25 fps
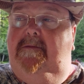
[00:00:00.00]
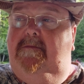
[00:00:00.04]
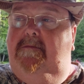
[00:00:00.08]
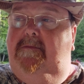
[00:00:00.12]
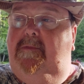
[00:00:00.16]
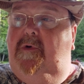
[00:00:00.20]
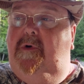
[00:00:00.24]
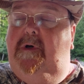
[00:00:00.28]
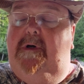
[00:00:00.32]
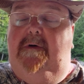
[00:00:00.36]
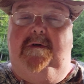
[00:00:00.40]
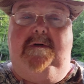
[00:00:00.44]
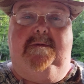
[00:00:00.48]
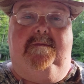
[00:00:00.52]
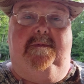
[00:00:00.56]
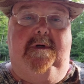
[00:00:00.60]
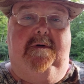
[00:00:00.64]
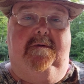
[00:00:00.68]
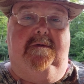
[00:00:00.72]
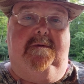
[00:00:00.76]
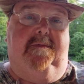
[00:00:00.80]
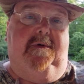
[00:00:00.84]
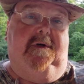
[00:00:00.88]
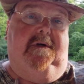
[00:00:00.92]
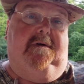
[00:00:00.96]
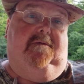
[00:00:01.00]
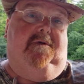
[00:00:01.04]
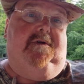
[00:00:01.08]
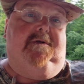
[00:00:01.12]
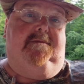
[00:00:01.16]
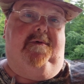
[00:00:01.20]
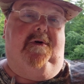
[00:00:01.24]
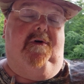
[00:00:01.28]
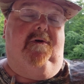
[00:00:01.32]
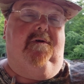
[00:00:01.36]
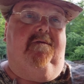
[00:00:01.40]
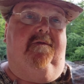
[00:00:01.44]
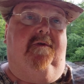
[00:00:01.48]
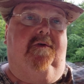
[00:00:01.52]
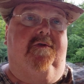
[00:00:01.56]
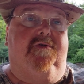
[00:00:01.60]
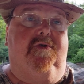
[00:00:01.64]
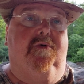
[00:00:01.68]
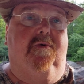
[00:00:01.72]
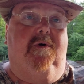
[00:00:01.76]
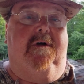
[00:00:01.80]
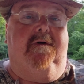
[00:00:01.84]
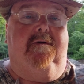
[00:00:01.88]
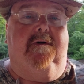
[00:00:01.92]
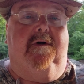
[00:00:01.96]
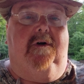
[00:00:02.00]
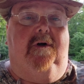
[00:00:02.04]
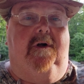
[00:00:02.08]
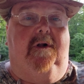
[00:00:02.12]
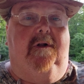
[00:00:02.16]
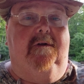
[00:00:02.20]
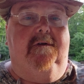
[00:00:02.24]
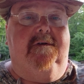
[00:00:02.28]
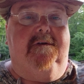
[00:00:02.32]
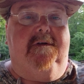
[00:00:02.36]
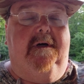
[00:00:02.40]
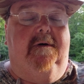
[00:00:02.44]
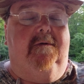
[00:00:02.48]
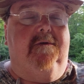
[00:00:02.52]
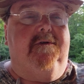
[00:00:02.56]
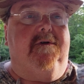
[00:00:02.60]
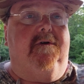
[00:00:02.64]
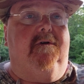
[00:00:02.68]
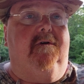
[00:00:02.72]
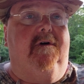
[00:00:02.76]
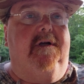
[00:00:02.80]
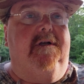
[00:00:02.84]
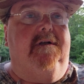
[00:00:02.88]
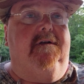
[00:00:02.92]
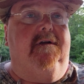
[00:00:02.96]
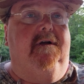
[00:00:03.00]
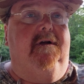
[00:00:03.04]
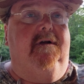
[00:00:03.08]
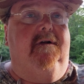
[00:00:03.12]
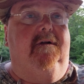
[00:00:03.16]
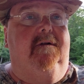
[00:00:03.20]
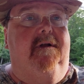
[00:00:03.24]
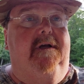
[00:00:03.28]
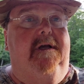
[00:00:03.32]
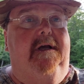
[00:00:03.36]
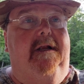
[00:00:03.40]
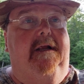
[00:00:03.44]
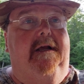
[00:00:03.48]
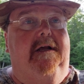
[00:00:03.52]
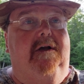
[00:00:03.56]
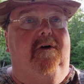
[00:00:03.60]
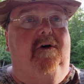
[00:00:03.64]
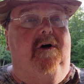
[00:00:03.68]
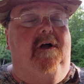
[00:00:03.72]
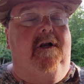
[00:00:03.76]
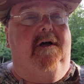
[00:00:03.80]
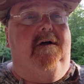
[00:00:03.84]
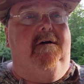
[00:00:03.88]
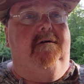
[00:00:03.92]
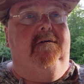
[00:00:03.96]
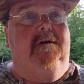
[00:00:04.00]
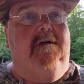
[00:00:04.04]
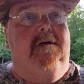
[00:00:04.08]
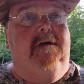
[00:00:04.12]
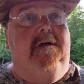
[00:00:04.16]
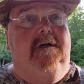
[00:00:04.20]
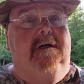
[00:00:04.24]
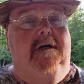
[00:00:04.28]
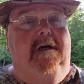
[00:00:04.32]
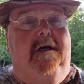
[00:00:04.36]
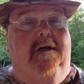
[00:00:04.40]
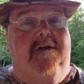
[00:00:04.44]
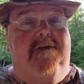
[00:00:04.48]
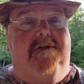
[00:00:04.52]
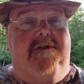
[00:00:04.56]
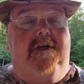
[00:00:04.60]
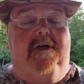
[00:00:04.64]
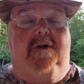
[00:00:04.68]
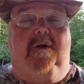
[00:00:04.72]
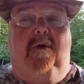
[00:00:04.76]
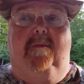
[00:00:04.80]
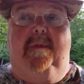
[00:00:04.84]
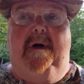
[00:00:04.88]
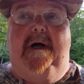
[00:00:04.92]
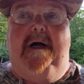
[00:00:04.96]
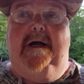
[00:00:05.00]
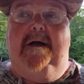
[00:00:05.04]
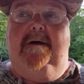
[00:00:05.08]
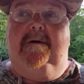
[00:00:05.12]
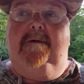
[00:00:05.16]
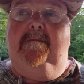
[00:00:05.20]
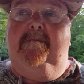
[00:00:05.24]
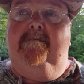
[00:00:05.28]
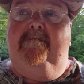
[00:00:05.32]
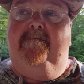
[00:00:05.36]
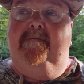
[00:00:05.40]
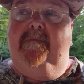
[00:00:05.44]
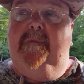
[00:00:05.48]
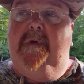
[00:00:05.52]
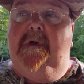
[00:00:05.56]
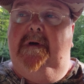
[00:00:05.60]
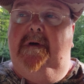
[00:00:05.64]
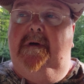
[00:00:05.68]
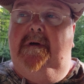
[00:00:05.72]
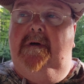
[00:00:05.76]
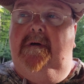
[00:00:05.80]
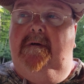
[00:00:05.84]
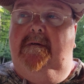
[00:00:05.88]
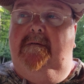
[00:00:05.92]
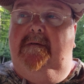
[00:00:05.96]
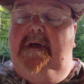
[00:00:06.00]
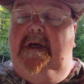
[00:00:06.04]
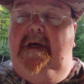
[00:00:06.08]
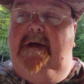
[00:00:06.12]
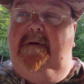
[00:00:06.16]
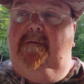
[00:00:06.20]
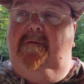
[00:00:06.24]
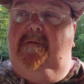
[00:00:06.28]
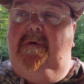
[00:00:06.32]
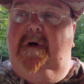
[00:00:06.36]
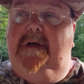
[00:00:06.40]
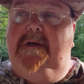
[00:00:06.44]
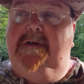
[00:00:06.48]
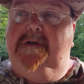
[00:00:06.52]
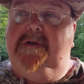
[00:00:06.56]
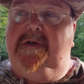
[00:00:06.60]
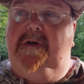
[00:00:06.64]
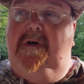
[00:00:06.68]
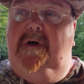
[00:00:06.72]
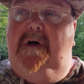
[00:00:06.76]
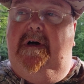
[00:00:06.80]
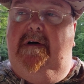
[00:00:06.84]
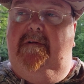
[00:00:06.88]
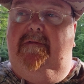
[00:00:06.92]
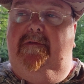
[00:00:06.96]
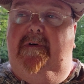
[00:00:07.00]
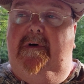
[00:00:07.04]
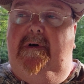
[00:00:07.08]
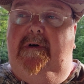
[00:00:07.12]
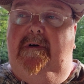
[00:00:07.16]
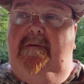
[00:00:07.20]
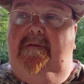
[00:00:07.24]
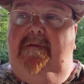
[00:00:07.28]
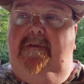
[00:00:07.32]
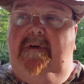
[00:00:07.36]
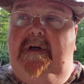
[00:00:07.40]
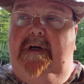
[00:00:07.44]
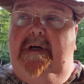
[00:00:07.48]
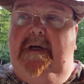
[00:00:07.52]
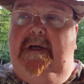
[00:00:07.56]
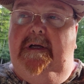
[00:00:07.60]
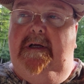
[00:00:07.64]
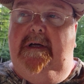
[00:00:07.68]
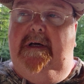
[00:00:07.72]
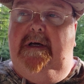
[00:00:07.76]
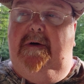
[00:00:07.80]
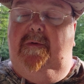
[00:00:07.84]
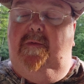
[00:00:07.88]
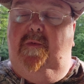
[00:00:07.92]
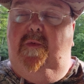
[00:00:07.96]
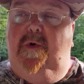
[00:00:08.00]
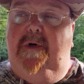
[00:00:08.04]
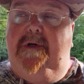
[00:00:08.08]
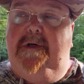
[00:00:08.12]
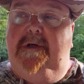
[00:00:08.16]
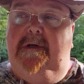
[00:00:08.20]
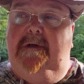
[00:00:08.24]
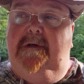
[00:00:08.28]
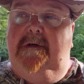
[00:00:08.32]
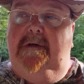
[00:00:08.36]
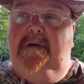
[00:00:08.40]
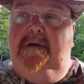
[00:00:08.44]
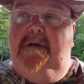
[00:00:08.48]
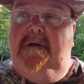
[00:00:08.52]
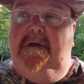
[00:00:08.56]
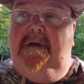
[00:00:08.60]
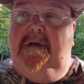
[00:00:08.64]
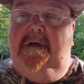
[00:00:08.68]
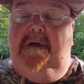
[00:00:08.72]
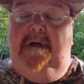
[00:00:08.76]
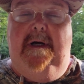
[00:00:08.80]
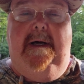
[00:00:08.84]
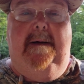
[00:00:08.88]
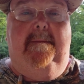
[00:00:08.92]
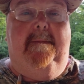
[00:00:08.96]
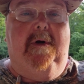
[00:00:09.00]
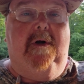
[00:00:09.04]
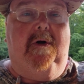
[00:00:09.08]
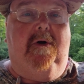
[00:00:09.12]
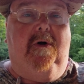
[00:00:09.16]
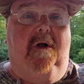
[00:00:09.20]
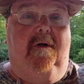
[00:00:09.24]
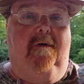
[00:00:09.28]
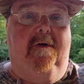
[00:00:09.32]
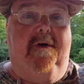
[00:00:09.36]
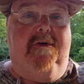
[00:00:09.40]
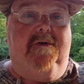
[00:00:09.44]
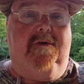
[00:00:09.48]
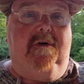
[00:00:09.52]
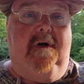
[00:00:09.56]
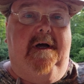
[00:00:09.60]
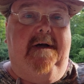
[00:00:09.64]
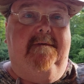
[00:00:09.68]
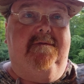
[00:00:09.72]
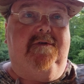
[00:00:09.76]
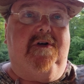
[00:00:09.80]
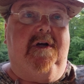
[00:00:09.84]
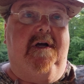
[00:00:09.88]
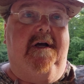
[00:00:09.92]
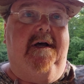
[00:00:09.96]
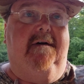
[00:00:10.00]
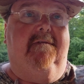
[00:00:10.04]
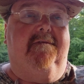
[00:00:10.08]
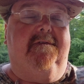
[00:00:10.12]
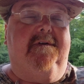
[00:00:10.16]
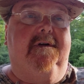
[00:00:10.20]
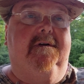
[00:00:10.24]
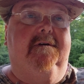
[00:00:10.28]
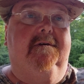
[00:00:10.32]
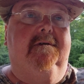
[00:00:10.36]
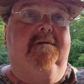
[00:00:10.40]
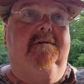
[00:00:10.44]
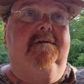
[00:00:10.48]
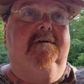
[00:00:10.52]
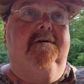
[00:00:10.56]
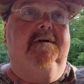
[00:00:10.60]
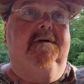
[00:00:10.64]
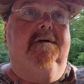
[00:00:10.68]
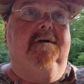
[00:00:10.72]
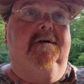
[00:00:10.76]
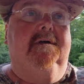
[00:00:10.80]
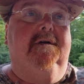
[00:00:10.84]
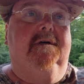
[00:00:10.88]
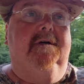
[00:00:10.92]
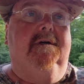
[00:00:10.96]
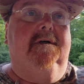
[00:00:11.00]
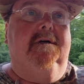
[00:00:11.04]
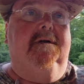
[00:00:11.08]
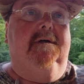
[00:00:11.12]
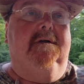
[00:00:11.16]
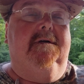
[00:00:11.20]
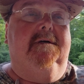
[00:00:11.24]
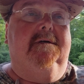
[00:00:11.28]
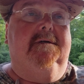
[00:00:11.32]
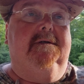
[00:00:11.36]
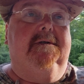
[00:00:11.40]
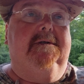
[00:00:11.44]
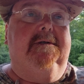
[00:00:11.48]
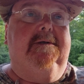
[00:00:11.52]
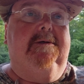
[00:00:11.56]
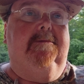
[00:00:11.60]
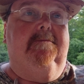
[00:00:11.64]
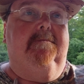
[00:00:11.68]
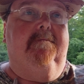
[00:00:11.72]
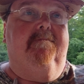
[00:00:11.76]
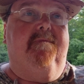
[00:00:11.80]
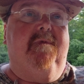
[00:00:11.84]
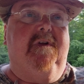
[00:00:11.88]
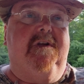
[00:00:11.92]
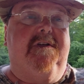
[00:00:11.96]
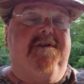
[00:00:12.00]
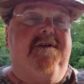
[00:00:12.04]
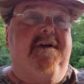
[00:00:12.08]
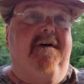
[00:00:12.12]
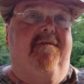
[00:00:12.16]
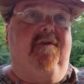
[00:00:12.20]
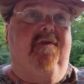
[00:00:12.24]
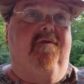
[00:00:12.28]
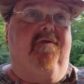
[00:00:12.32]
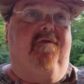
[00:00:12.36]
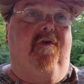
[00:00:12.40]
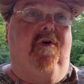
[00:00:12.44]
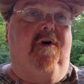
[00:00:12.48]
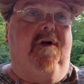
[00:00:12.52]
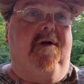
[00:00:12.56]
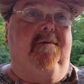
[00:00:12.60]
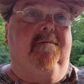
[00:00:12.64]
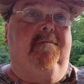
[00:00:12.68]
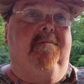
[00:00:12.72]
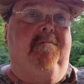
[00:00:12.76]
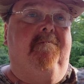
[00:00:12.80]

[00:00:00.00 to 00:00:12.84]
Boy, it was beautiful. $200. That was a great deal. And I got a sickle bar that runs off of a wooden, I'm going to call it a drive shaft, 7 foot.